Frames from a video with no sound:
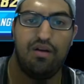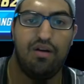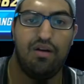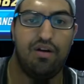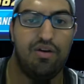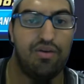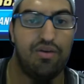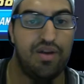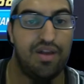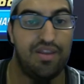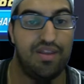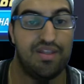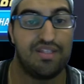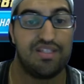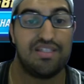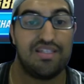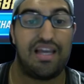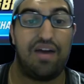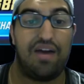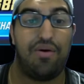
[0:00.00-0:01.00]
Okay, this
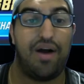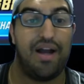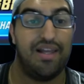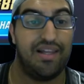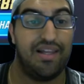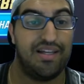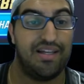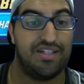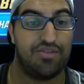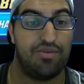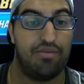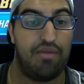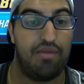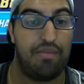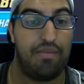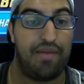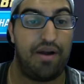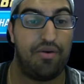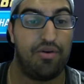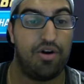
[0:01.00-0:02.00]
is how I like to run my
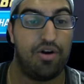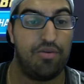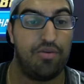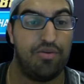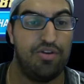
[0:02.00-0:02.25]
power armor.